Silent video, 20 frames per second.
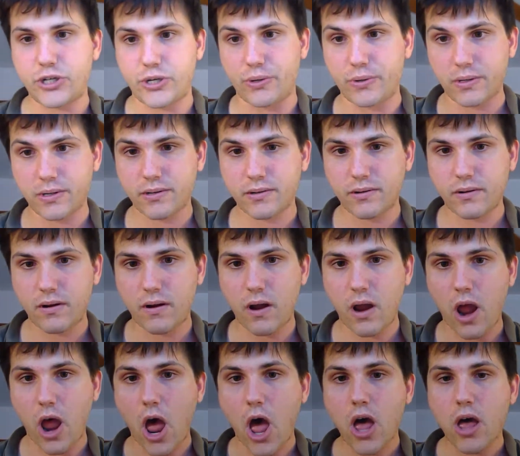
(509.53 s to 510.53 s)
do.
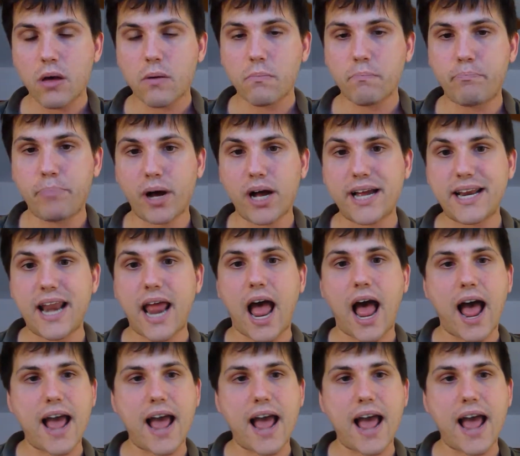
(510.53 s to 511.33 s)
But